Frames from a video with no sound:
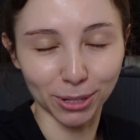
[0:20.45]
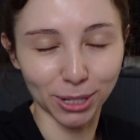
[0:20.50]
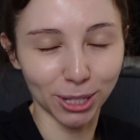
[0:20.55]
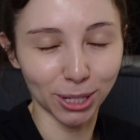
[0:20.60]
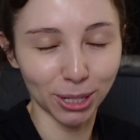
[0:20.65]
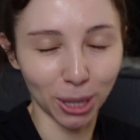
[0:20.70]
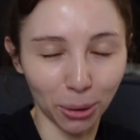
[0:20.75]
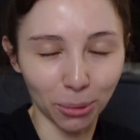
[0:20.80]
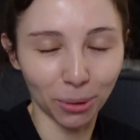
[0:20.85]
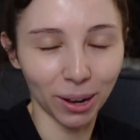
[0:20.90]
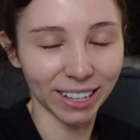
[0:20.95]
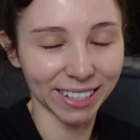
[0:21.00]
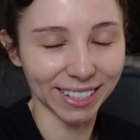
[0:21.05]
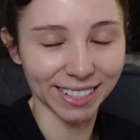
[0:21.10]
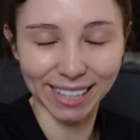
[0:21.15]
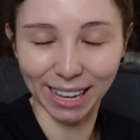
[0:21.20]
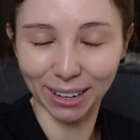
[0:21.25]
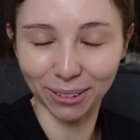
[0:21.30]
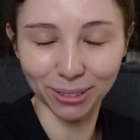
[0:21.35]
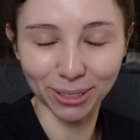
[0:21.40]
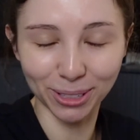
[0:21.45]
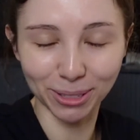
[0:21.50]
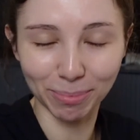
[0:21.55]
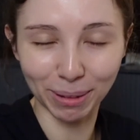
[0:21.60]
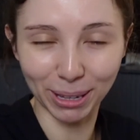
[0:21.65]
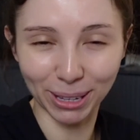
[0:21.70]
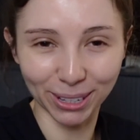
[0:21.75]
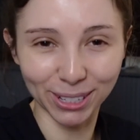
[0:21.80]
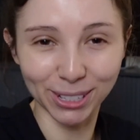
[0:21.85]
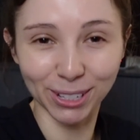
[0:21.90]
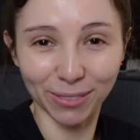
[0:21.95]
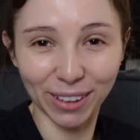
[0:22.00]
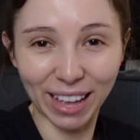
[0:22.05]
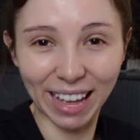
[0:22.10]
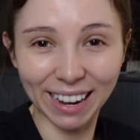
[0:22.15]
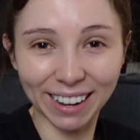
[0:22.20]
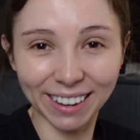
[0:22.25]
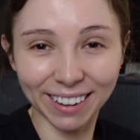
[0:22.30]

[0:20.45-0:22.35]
so unsettled because of it.